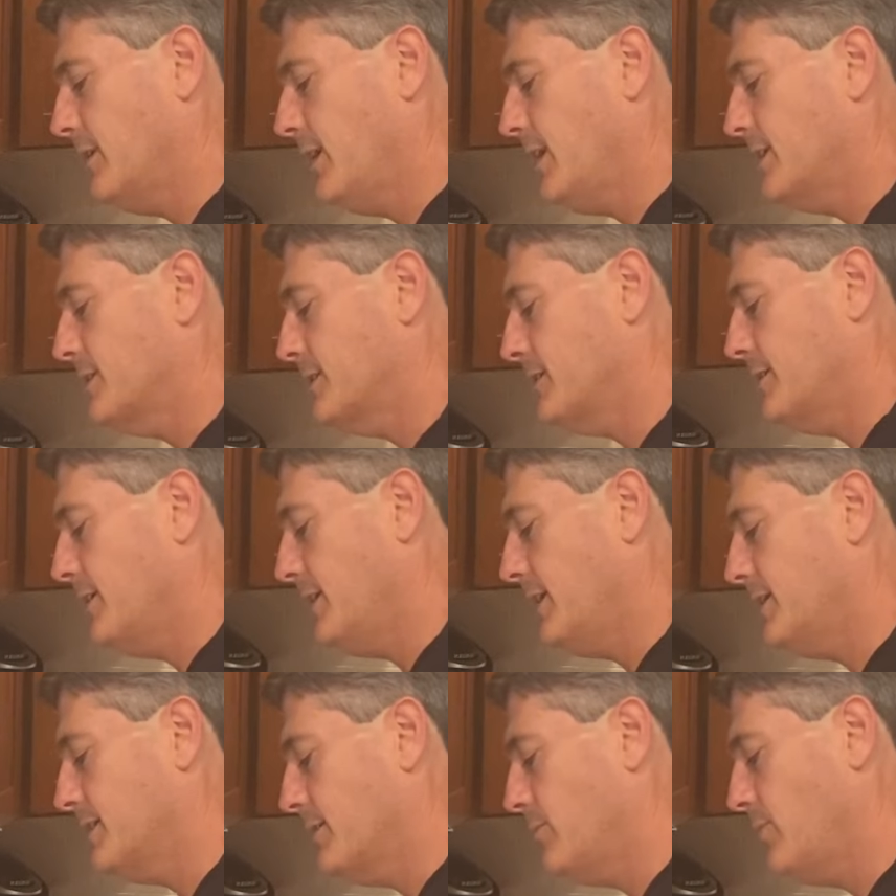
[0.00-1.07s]
as
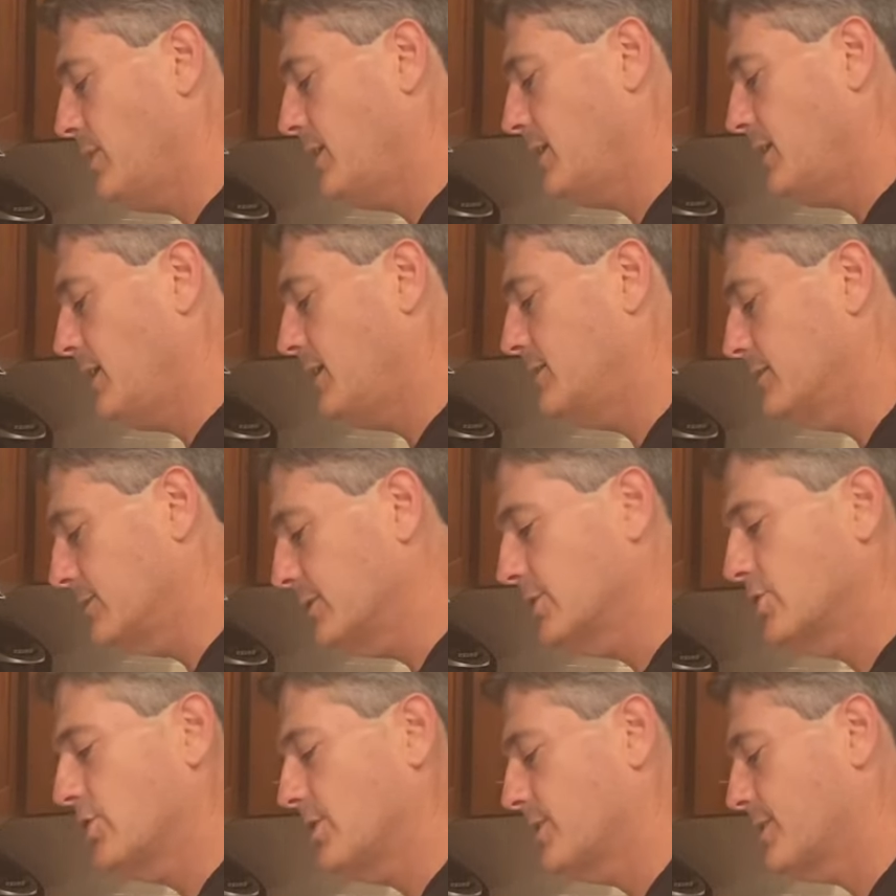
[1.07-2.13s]
it being a
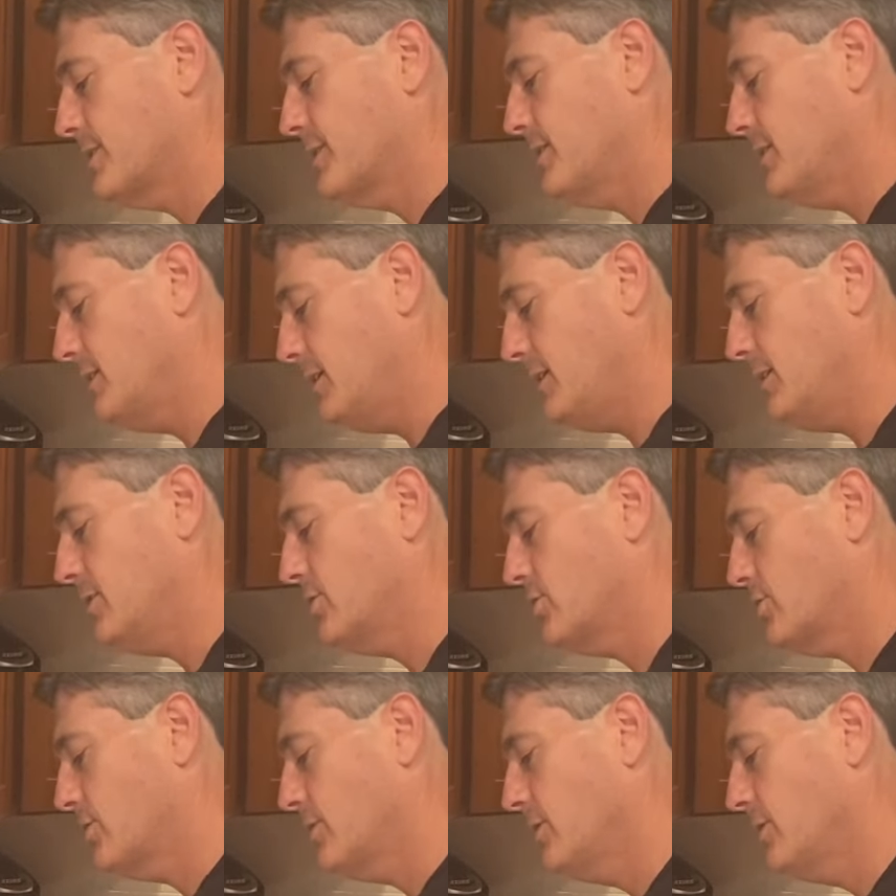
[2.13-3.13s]
delicious dish